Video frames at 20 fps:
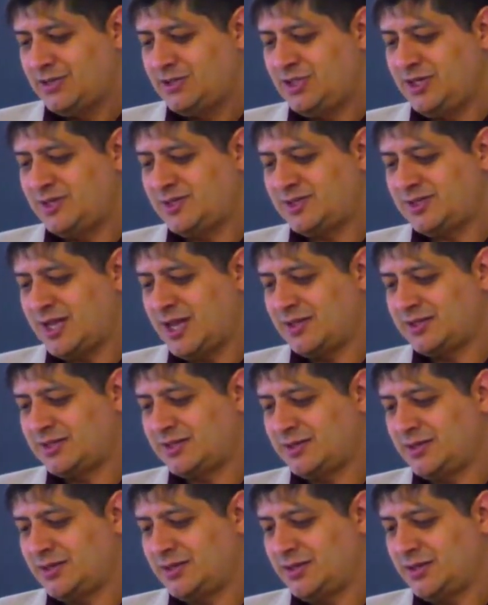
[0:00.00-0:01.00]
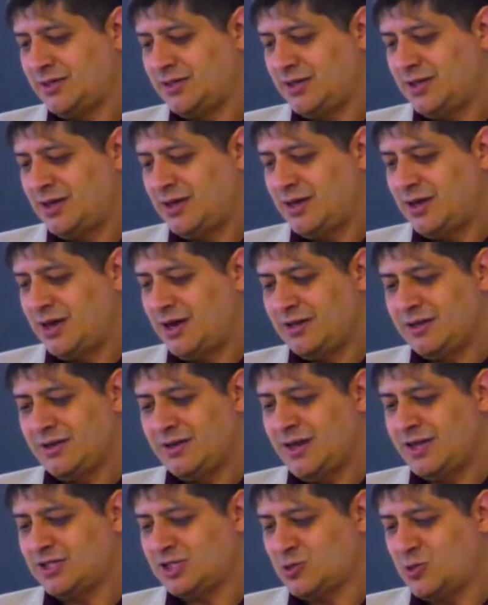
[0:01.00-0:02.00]
Jesus answered, Are there
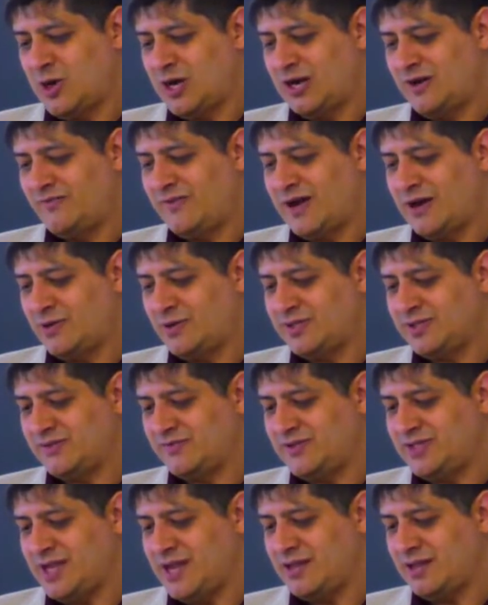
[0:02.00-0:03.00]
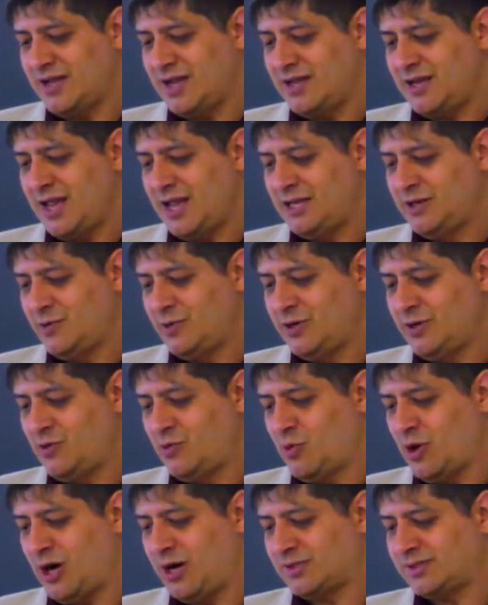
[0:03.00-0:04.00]
not 12 hours of daylight? Anyone
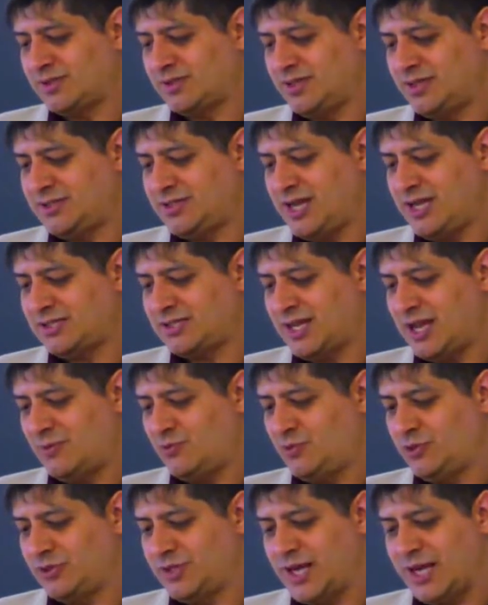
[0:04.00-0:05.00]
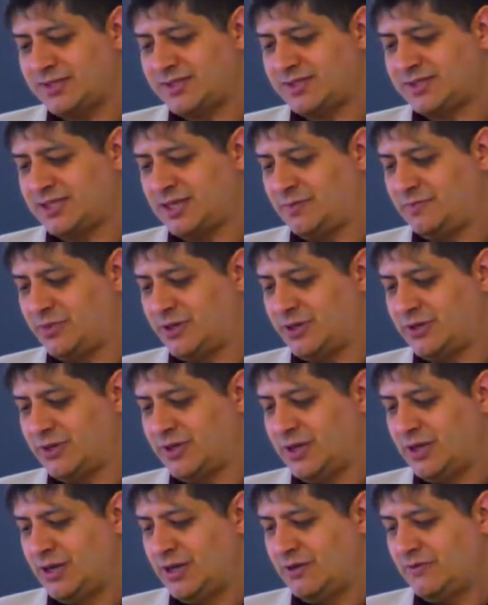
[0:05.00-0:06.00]
who walks in the daytime will not
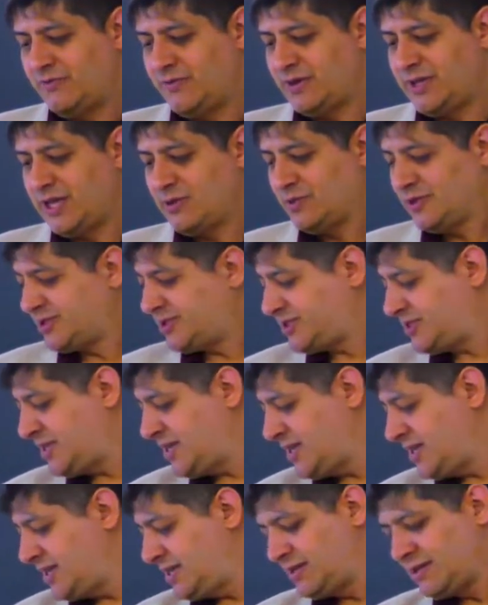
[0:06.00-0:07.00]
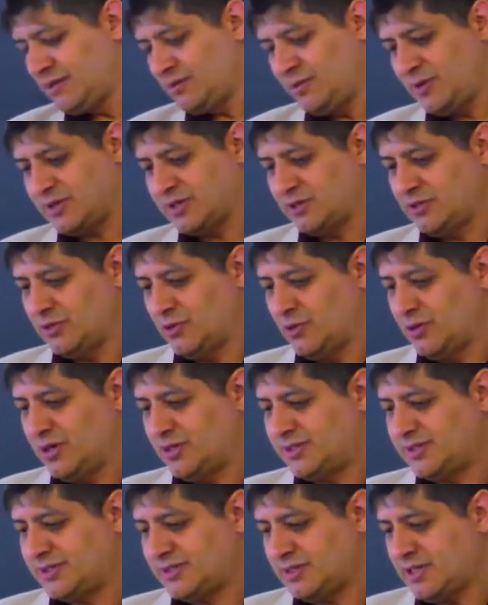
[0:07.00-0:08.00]
stumble, for they will see with the
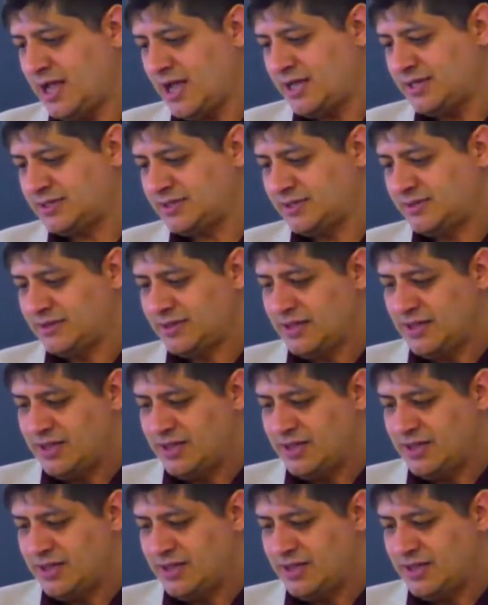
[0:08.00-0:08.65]
Lord's light.